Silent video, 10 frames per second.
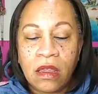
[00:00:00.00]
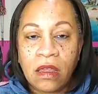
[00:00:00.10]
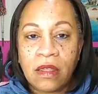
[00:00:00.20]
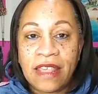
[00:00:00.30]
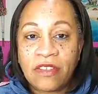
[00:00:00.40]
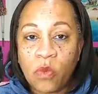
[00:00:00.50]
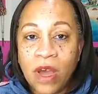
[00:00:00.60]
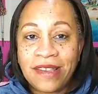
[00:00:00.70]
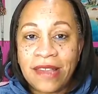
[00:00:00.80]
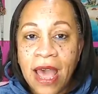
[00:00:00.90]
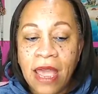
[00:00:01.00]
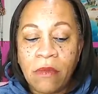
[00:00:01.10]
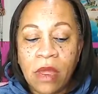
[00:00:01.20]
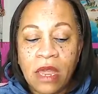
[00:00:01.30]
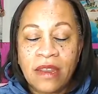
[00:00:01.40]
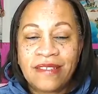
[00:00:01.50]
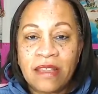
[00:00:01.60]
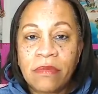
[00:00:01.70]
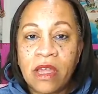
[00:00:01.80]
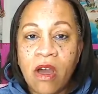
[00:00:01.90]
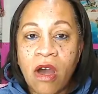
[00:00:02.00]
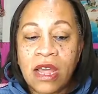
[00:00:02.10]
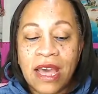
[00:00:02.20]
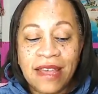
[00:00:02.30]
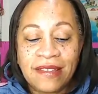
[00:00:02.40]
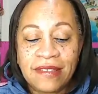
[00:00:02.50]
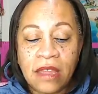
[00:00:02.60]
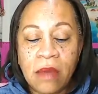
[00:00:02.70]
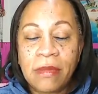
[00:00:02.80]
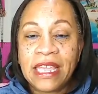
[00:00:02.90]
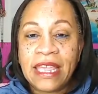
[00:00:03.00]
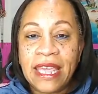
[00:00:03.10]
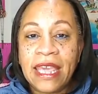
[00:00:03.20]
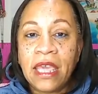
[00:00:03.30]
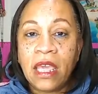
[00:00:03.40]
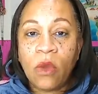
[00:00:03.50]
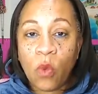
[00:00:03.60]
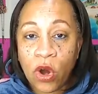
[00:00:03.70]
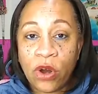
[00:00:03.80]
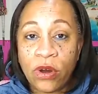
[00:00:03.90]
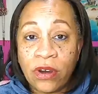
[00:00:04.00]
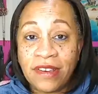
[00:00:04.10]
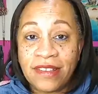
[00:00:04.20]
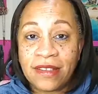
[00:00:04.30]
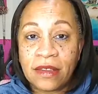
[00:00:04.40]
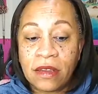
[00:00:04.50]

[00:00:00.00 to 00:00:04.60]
That's one type. There's something called custom keywords.